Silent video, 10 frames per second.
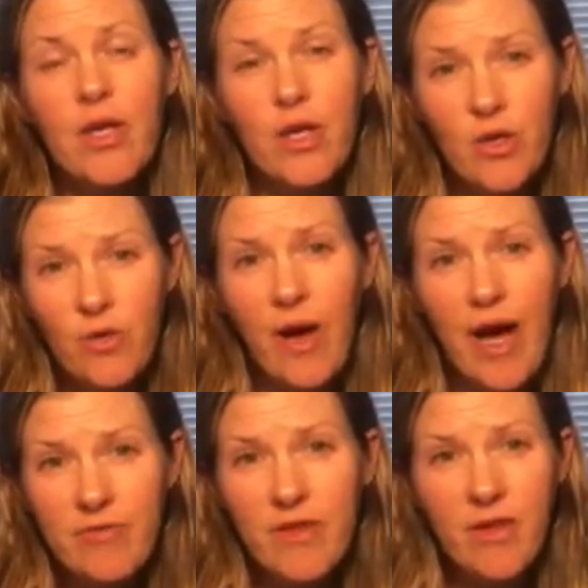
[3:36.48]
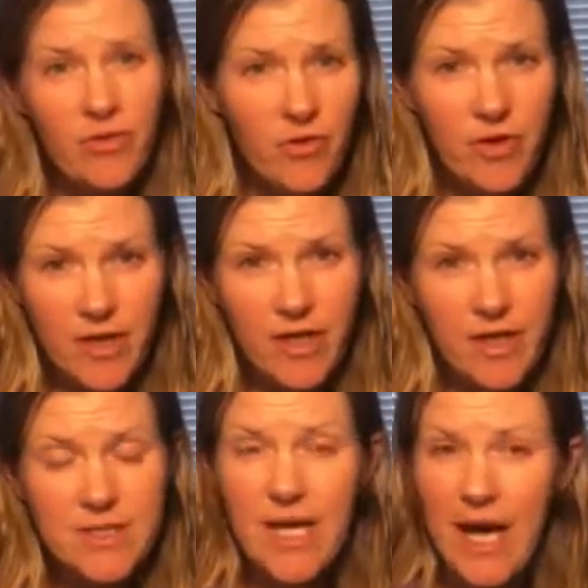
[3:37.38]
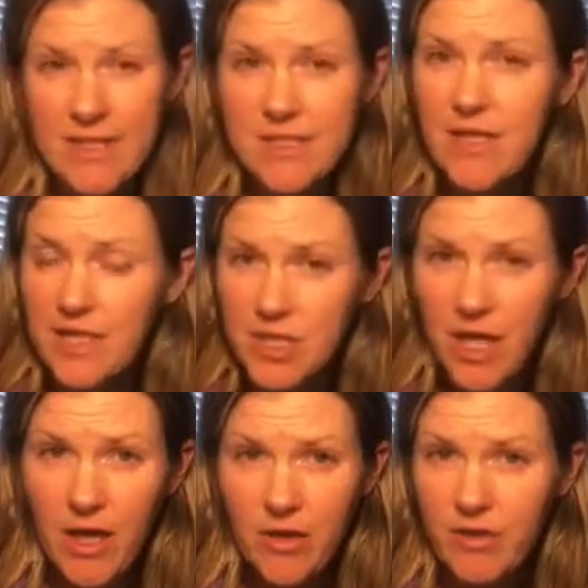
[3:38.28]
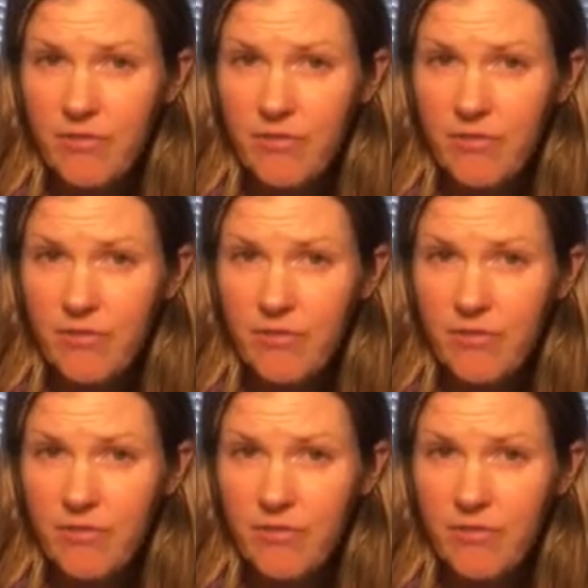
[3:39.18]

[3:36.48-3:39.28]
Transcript: you have the authority to ask that child